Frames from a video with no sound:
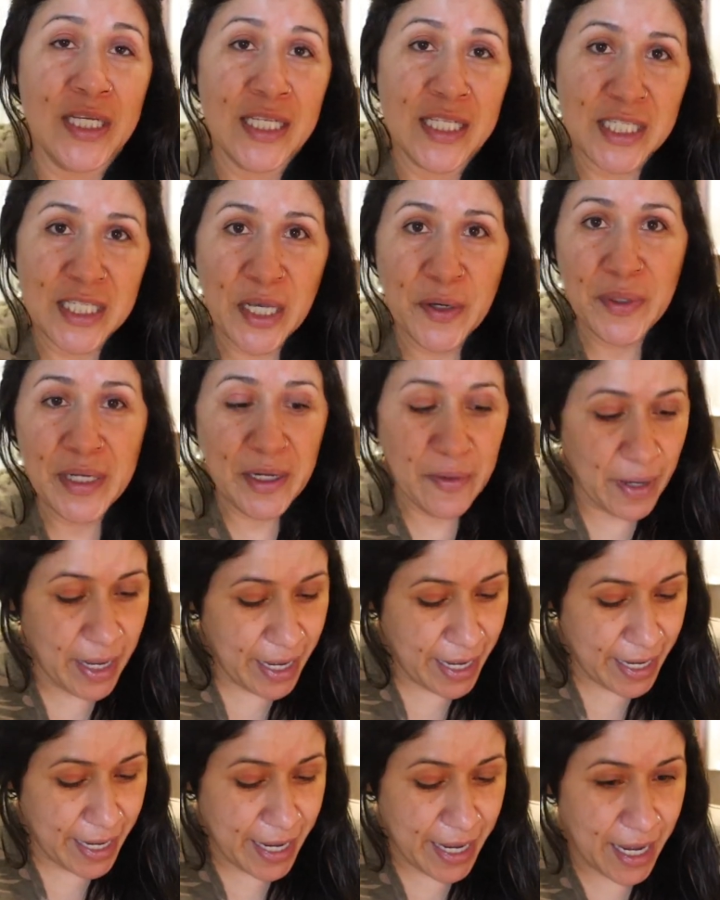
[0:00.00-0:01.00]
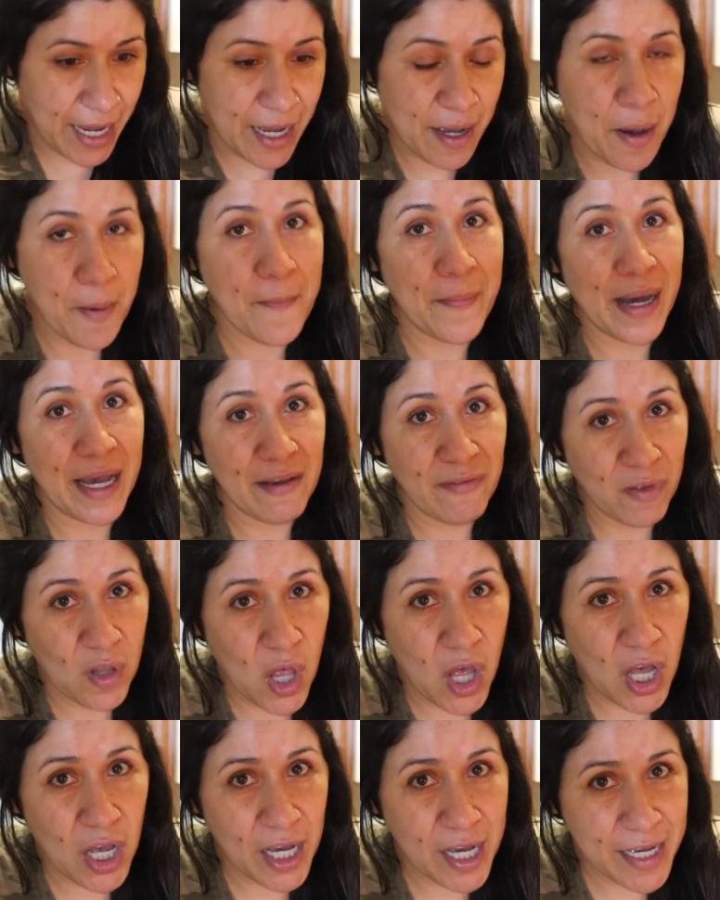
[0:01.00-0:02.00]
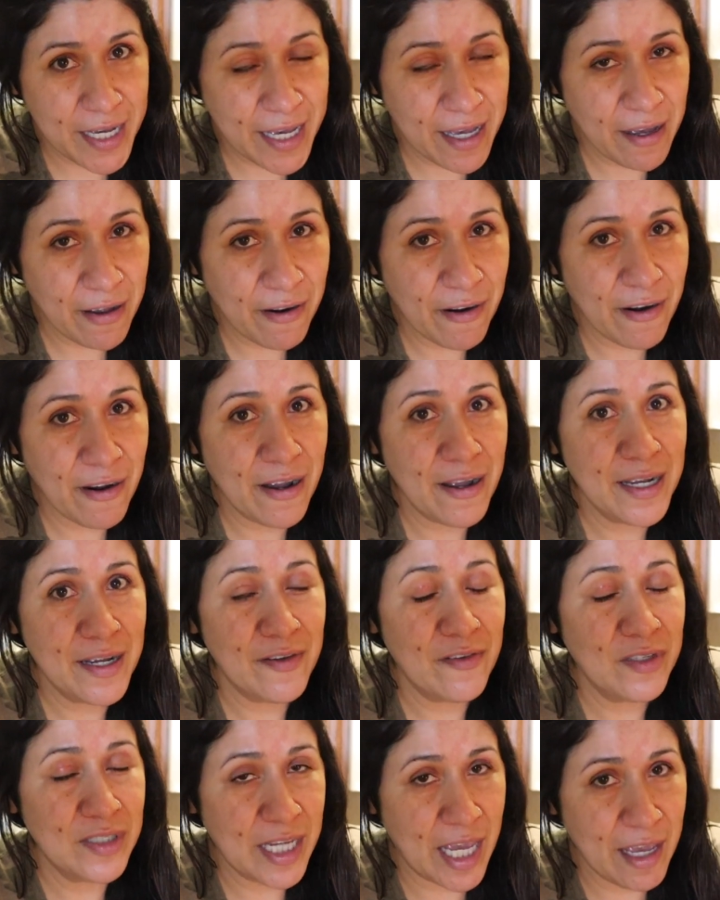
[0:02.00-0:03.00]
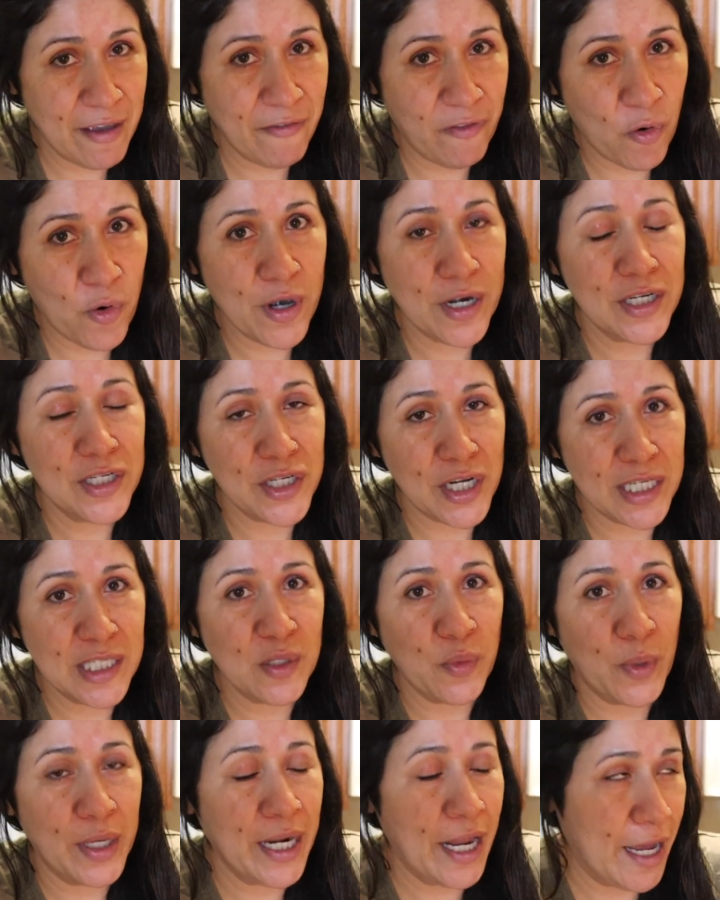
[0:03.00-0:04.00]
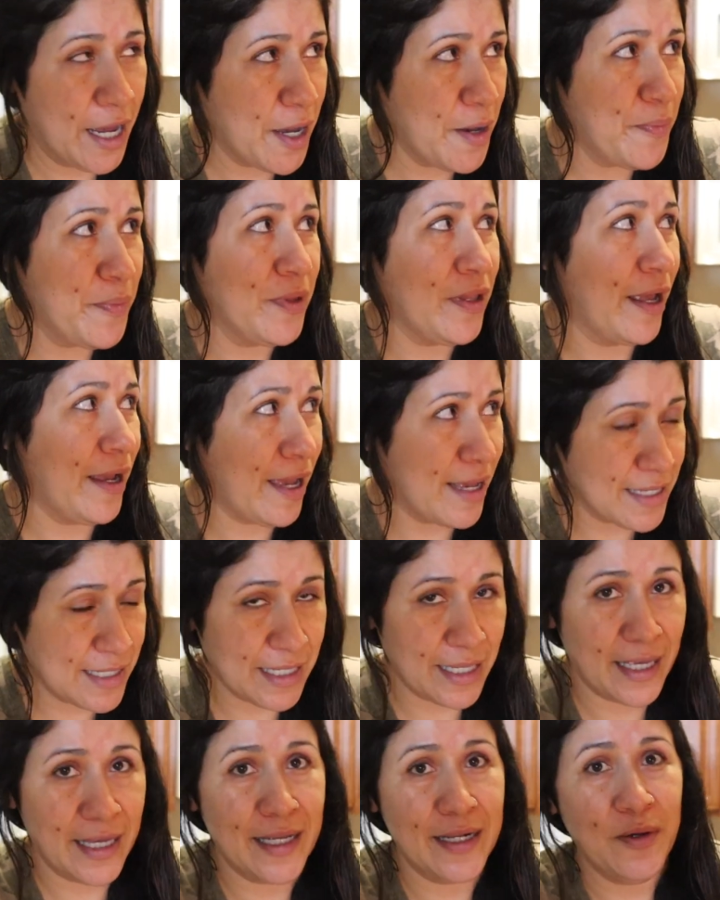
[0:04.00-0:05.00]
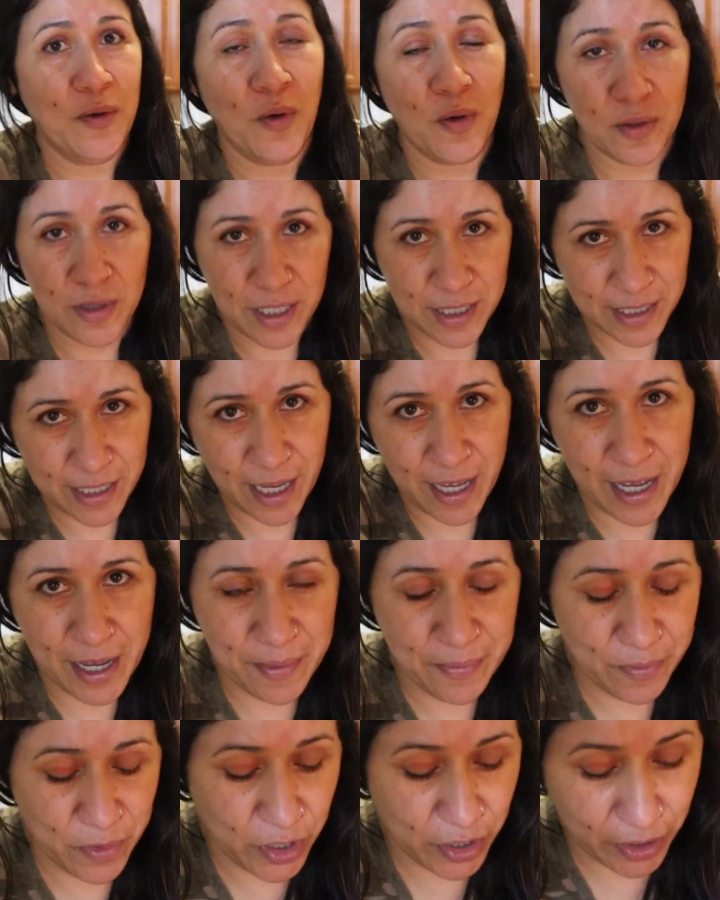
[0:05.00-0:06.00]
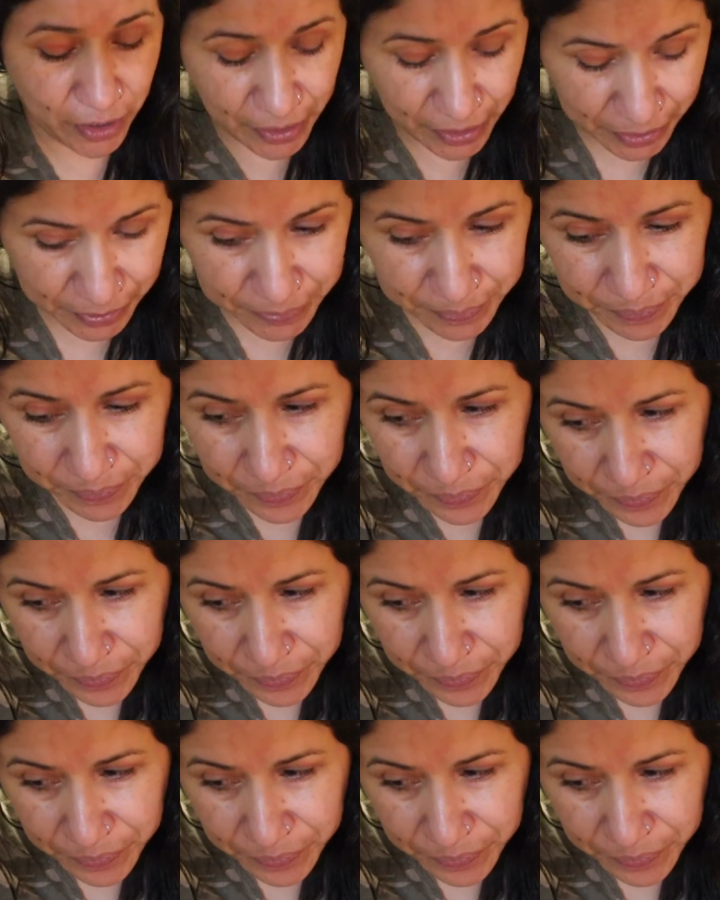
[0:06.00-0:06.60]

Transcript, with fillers: So anyway, my vlog, day 4 just went up, like I said, the time earlier.